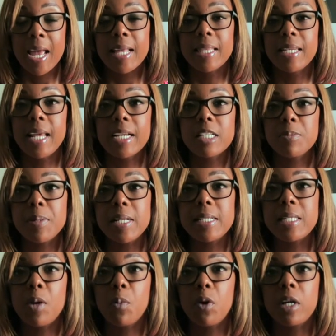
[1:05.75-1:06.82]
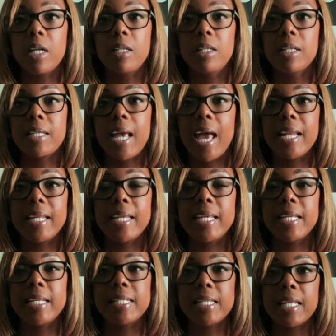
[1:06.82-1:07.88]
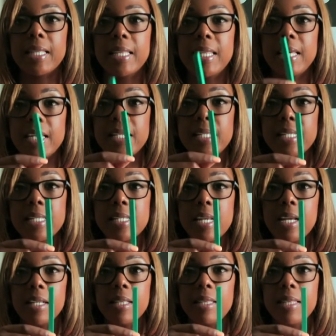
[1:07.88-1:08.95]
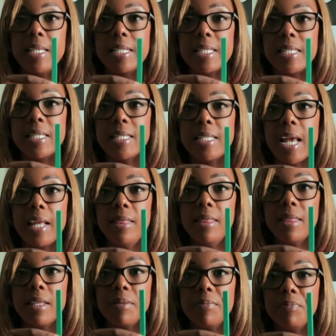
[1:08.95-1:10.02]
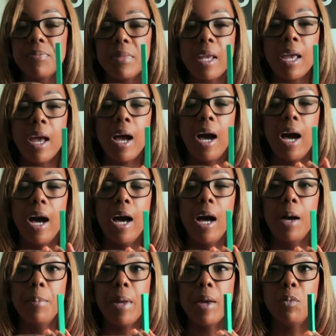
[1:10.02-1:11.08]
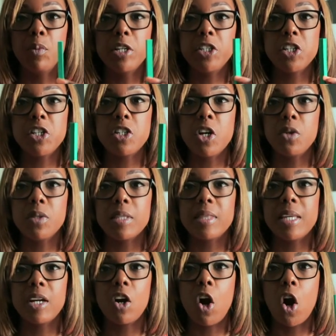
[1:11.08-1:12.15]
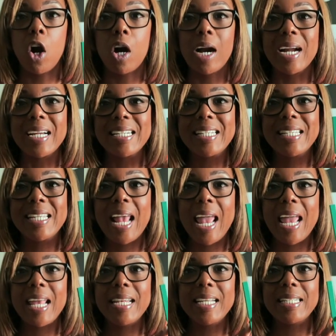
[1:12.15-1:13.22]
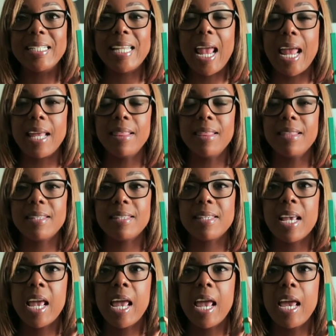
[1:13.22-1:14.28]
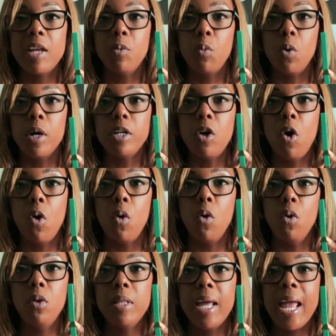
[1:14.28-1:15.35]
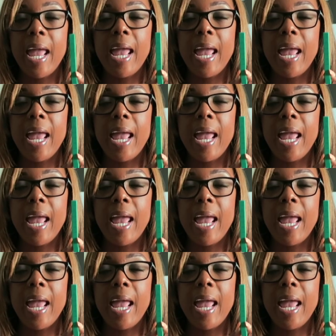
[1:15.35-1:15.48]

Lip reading: The next piece that we're going to look at is this. This is a tenth. And we should know that there are 10 tenths and one whole.